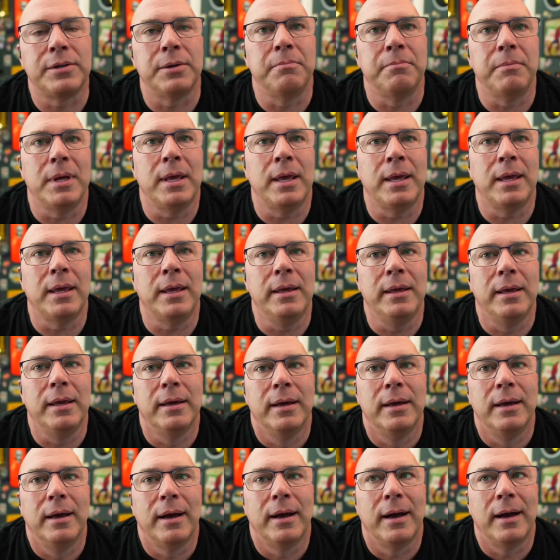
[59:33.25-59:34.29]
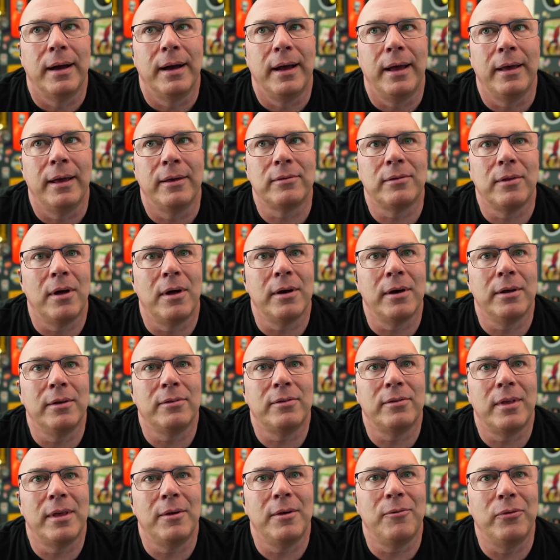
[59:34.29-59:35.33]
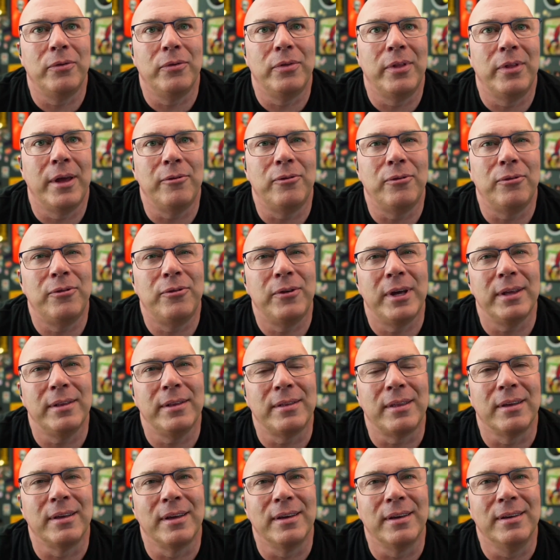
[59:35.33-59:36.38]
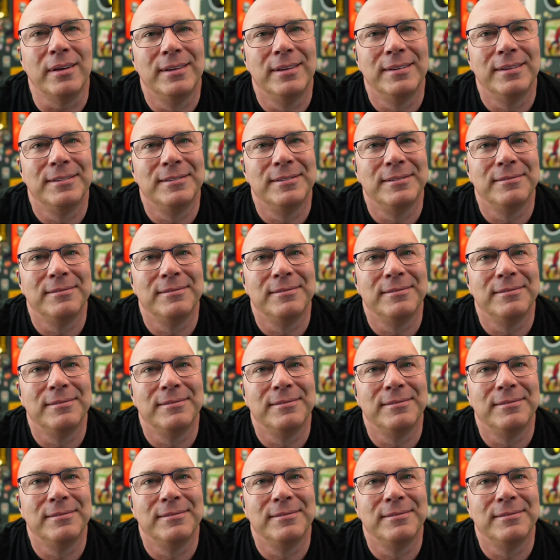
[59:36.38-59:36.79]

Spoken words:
to me as long as they fit the